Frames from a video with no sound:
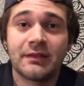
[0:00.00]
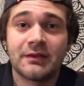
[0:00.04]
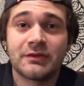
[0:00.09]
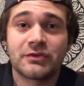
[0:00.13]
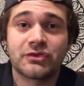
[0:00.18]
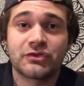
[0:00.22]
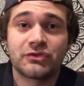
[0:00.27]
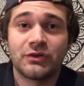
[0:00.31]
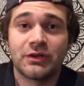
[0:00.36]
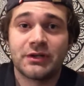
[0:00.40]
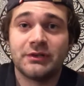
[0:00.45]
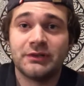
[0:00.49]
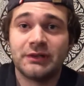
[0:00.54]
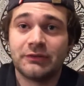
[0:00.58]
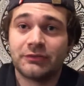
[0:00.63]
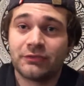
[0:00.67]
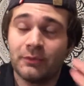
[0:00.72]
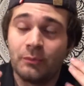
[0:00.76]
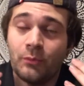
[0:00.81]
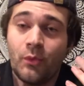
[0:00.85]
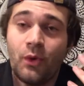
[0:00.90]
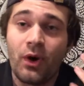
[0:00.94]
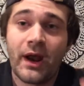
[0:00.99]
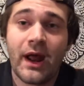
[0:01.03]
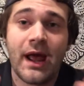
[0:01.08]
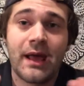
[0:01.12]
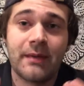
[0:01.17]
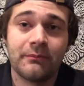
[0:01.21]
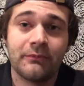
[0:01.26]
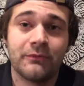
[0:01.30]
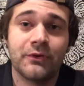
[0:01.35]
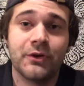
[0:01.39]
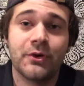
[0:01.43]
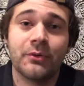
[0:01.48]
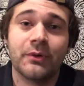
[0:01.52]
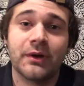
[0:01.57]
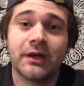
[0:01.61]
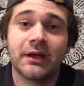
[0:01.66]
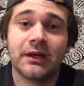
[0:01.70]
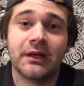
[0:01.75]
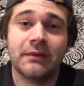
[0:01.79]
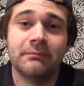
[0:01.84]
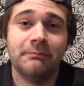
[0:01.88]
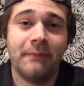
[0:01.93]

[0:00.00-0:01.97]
this strictly from what I'm viewing.